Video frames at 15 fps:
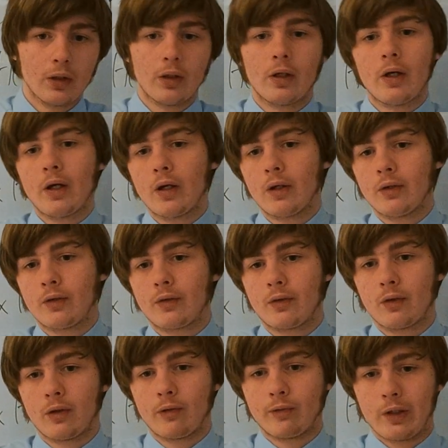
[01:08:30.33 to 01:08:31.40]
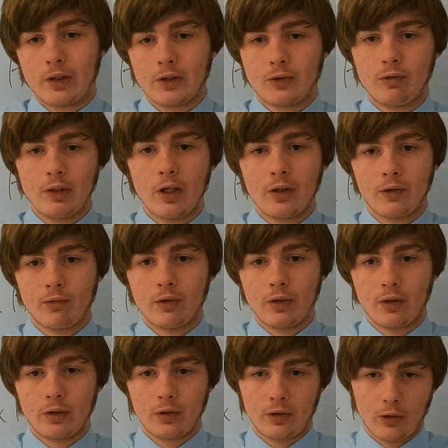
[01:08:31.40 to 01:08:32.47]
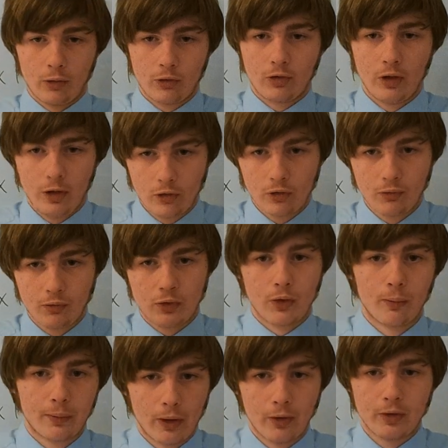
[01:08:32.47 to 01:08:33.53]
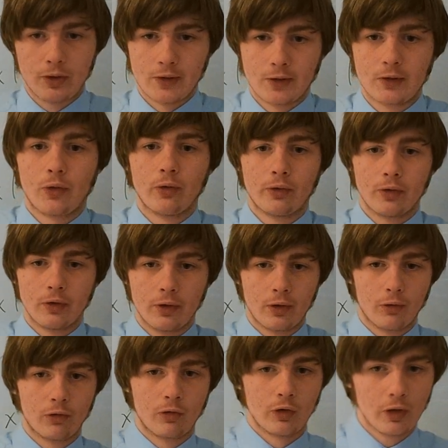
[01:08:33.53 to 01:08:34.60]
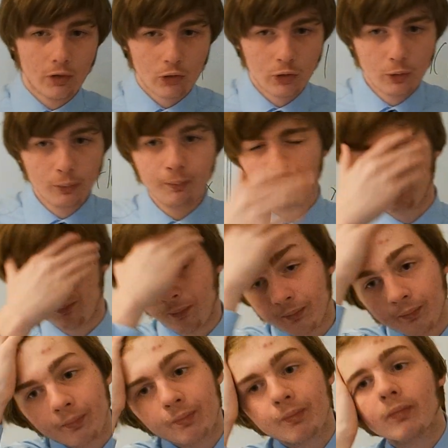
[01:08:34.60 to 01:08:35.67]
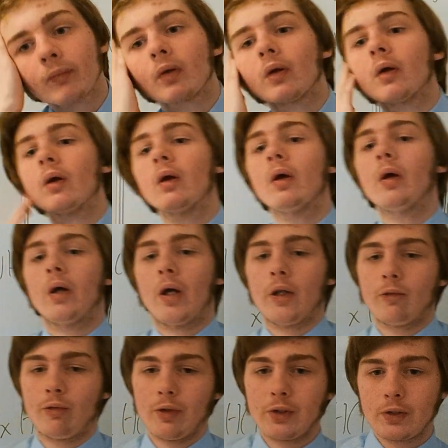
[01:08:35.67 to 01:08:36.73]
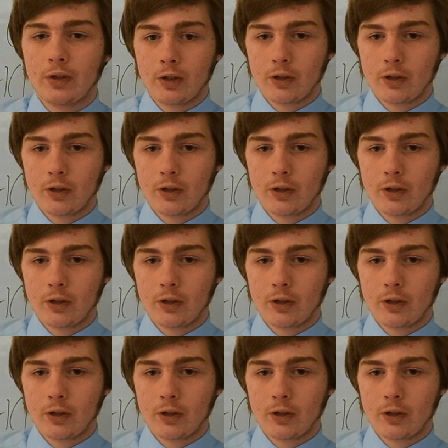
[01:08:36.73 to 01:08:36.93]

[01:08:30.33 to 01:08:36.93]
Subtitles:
And that is the end of the negotiation. This whole process is called negotiation. And this sets